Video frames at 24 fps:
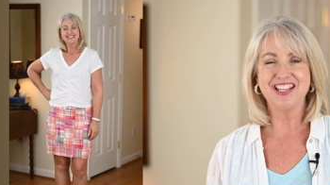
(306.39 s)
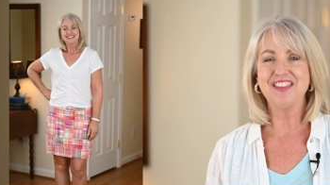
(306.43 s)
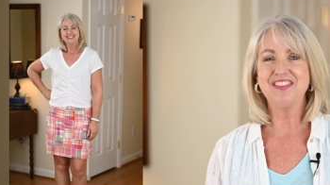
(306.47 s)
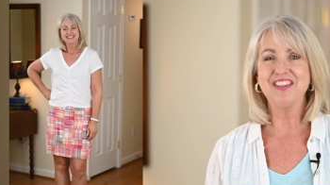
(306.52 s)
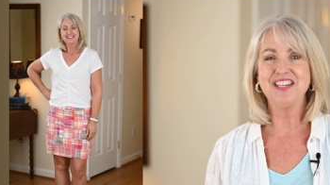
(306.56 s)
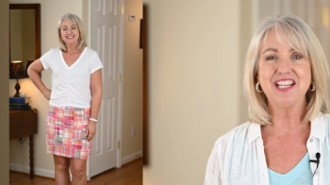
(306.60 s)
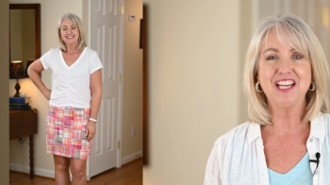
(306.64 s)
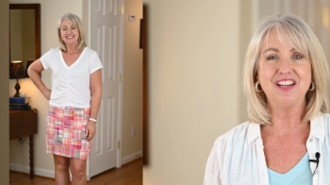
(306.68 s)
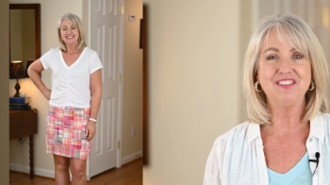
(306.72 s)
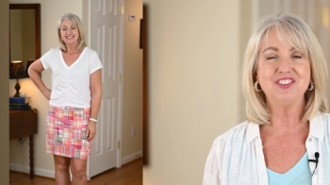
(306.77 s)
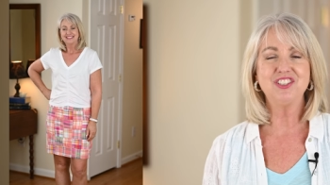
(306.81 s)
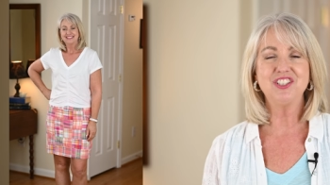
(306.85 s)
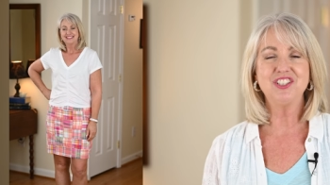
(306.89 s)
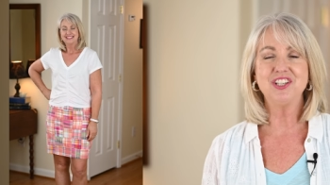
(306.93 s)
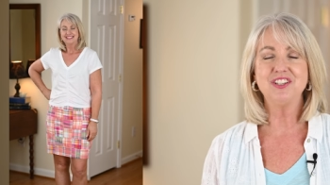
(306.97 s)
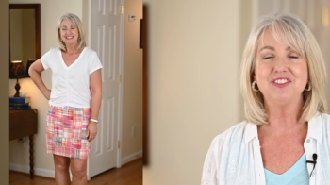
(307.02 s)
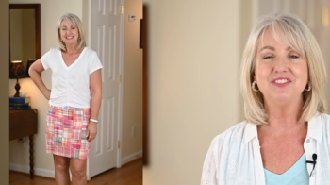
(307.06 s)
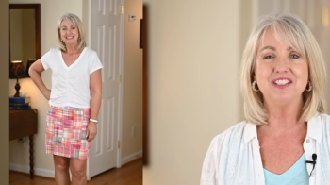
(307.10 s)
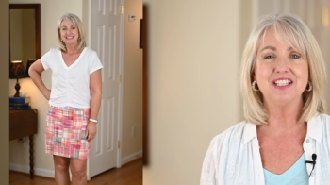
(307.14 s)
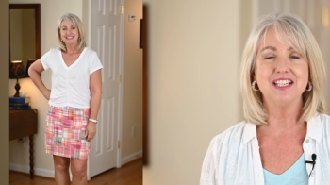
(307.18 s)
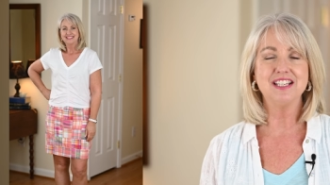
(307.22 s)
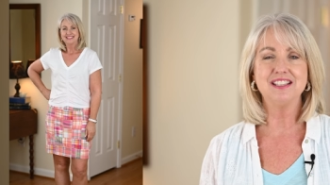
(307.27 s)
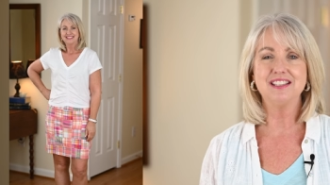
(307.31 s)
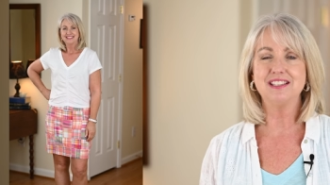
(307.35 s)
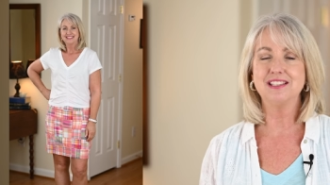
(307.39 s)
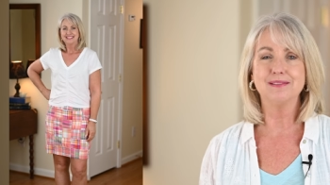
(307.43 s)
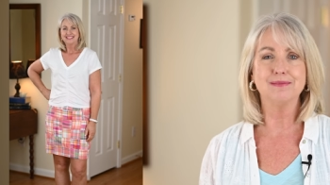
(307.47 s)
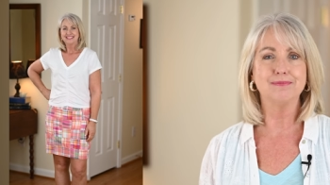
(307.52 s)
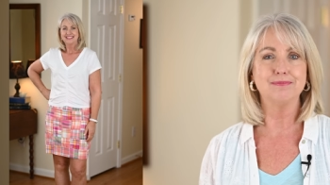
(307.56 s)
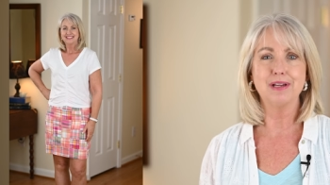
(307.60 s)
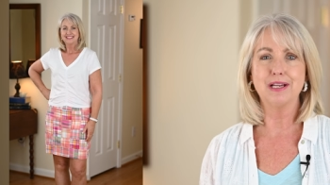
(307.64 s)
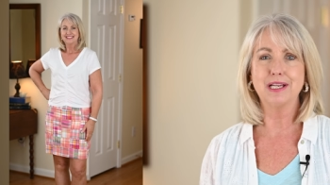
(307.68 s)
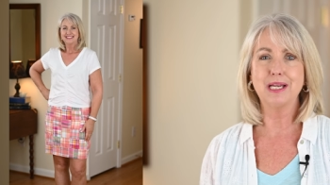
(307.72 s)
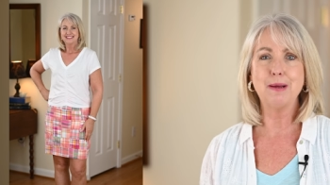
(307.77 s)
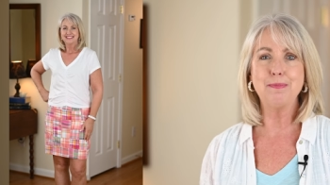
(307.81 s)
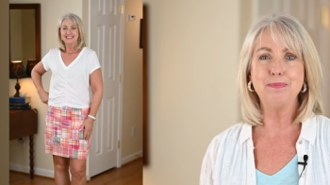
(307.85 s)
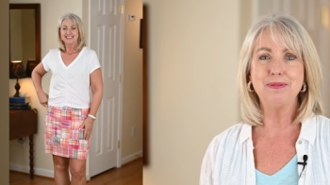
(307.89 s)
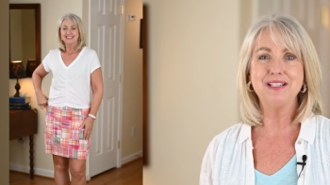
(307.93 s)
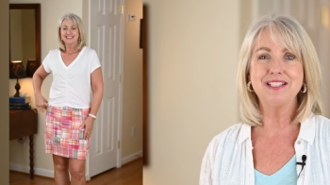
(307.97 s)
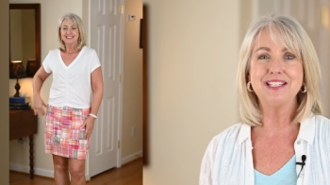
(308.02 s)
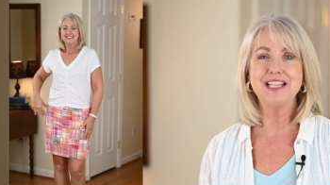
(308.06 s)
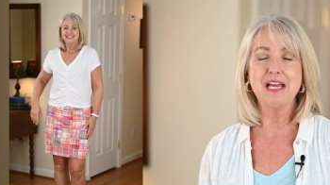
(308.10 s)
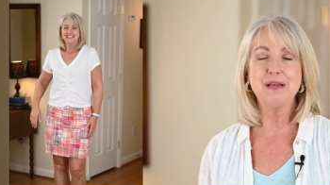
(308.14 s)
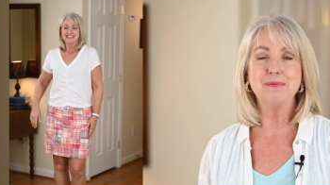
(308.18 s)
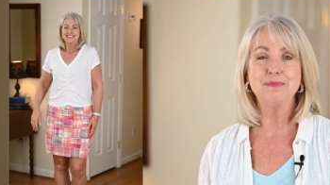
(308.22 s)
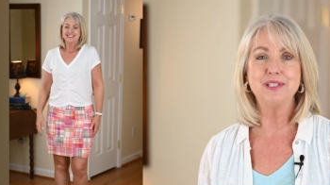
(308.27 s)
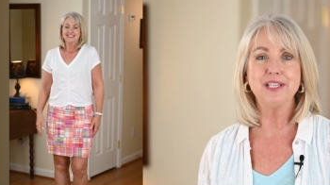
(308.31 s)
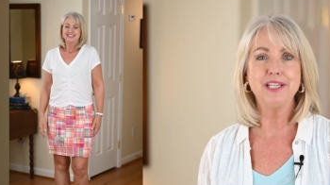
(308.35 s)
I think I've shown this a couple of
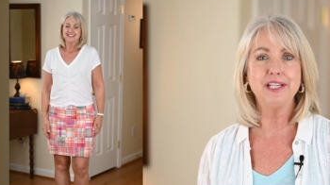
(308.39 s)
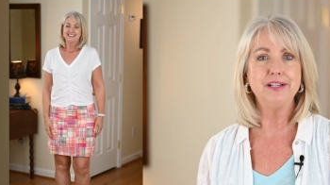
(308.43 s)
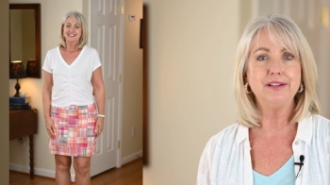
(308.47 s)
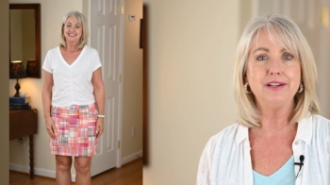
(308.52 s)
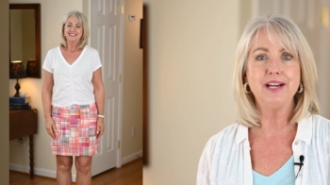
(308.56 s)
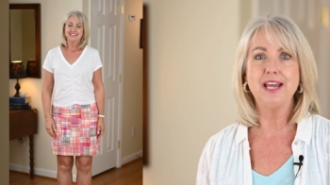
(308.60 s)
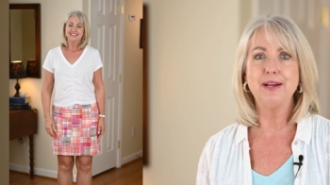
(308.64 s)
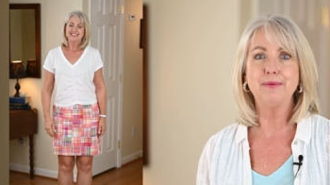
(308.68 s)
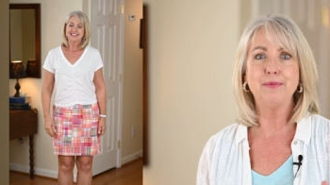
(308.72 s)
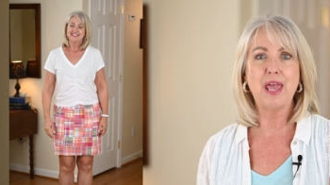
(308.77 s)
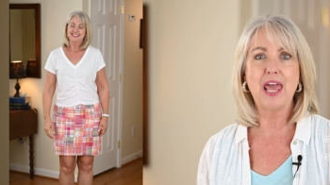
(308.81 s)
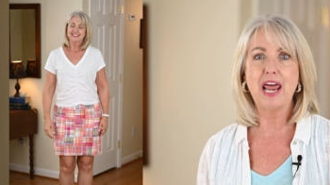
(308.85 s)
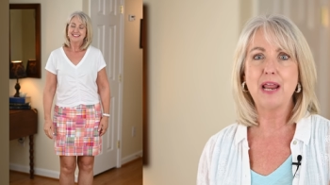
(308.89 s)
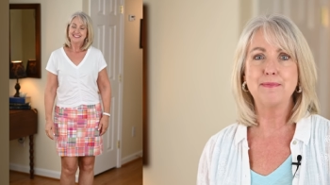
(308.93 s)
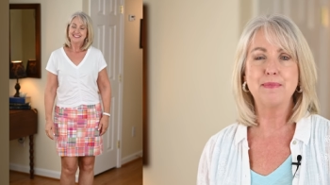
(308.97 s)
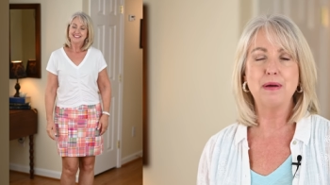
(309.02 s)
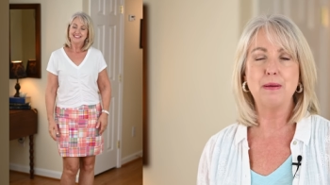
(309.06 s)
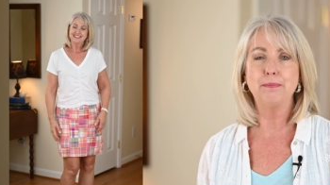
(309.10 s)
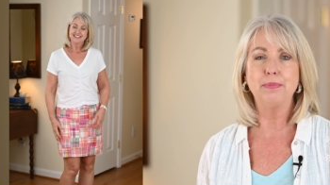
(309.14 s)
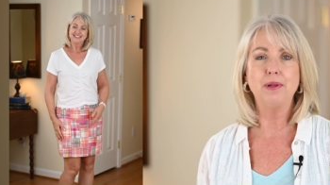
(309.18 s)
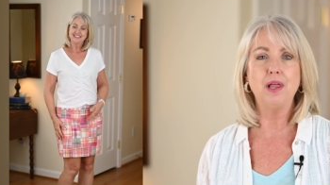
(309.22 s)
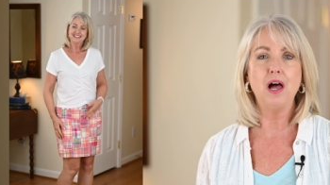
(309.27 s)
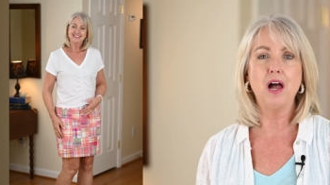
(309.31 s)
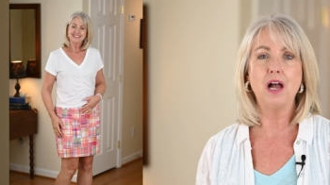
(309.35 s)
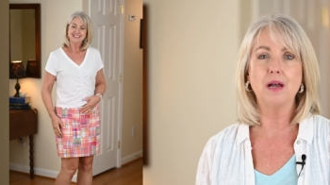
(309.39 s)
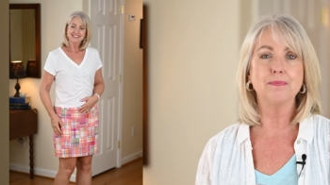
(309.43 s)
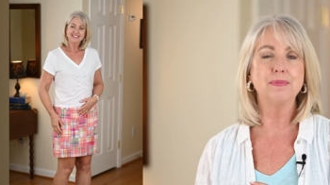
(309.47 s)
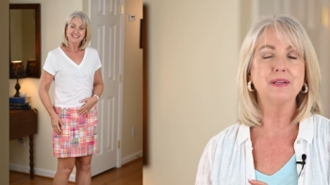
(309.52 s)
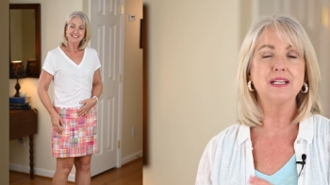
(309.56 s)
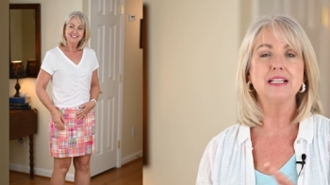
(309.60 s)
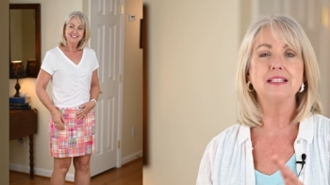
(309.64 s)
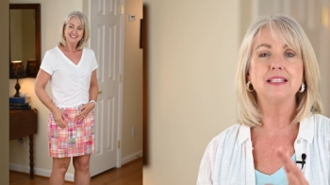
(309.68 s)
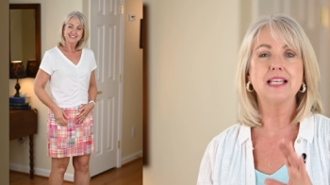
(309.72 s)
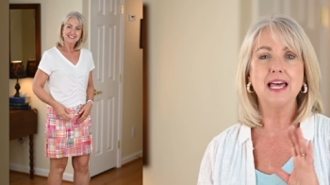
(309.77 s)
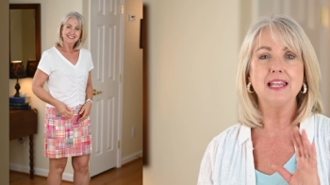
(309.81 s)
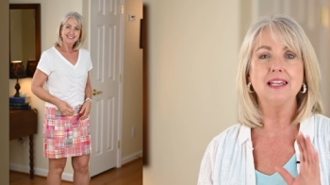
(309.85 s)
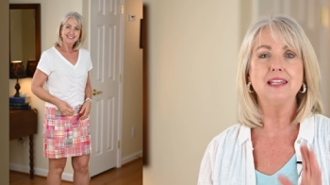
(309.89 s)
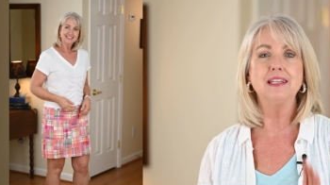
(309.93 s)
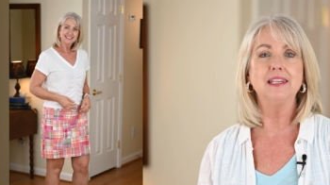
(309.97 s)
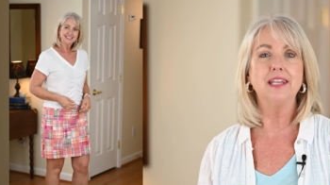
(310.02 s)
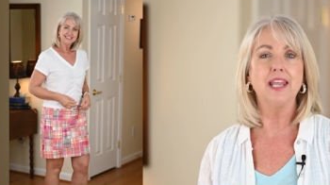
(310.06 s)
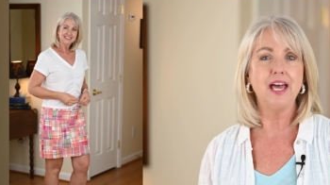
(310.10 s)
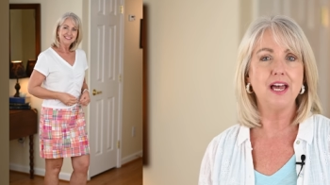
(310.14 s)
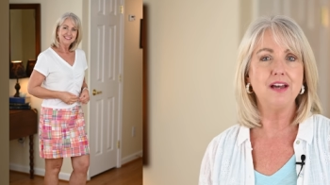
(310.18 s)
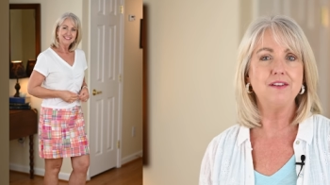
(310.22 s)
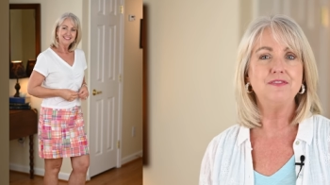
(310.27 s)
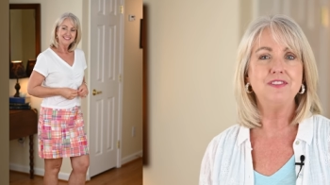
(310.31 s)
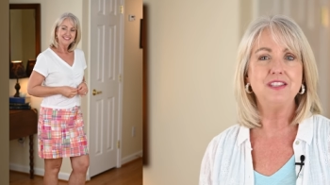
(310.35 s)
times here and at my blog because I
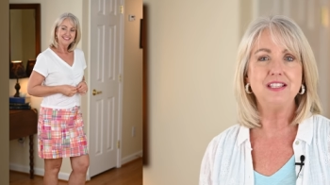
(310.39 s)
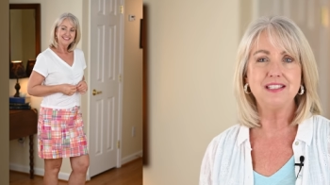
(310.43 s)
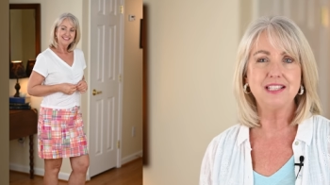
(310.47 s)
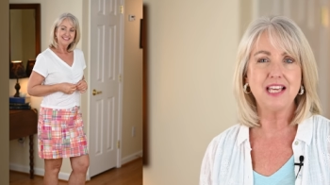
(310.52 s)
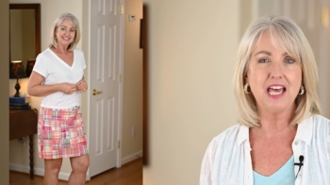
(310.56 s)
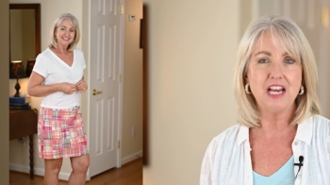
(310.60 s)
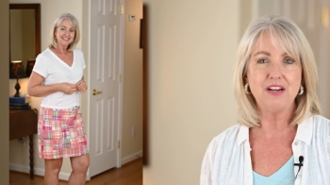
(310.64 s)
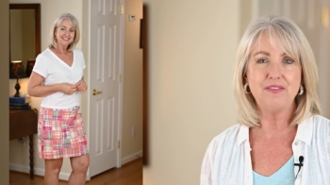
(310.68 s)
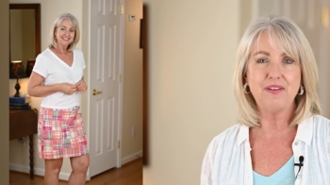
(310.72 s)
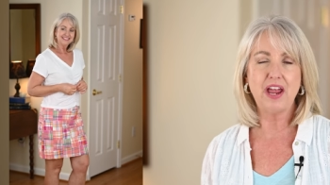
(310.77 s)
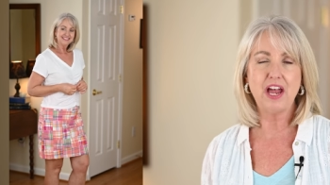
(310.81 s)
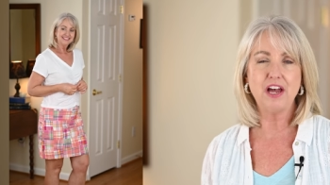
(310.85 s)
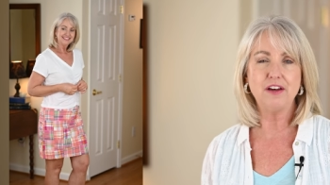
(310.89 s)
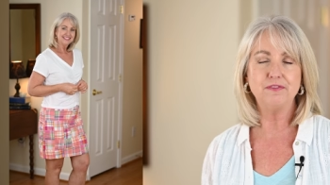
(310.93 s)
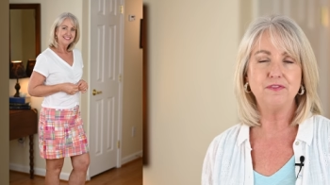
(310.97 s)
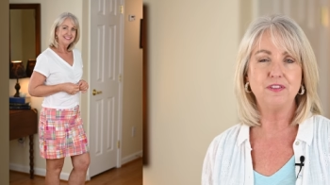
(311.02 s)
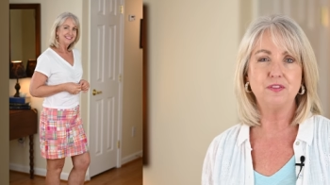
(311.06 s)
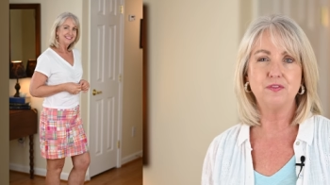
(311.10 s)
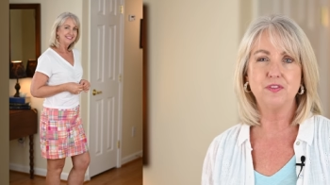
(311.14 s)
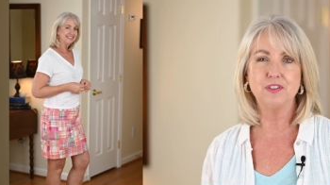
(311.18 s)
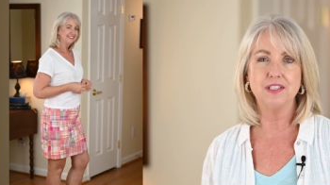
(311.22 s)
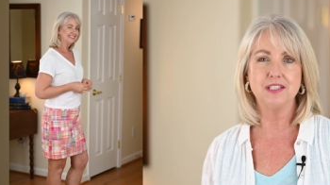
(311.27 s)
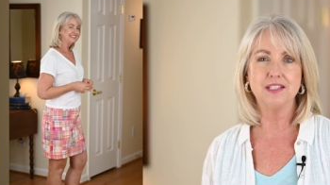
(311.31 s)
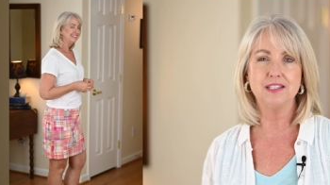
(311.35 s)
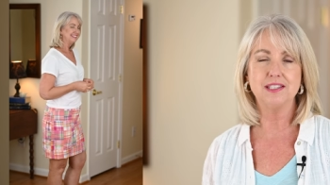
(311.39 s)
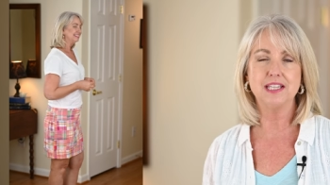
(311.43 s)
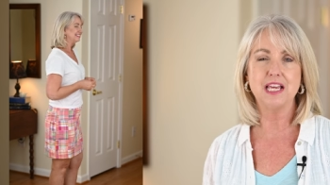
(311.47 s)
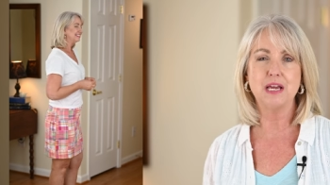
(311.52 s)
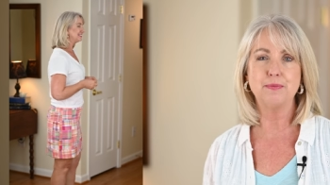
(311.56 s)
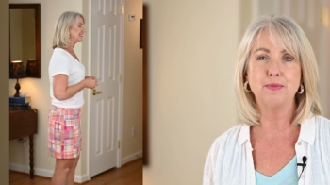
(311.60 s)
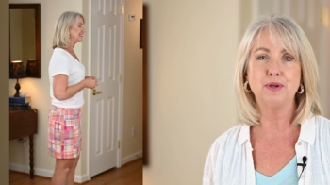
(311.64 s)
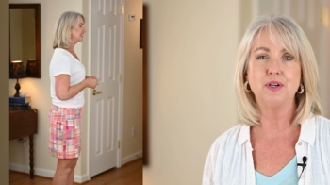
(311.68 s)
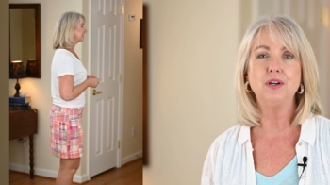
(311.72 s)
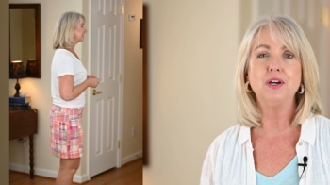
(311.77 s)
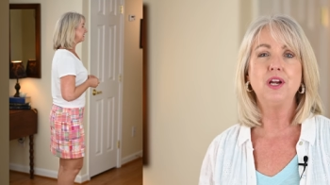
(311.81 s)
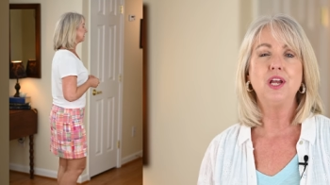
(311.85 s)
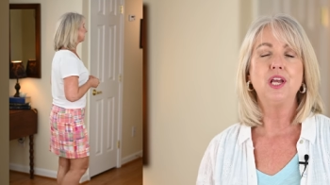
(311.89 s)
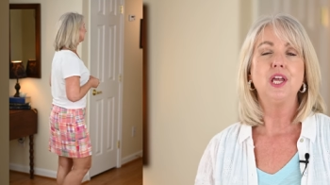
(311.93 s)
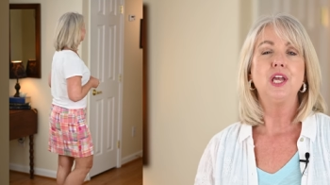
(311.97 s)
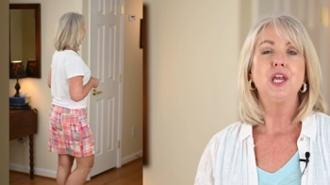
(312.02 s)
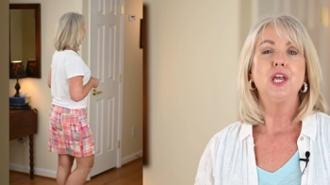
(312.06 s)
love this kind of outfit for the summer.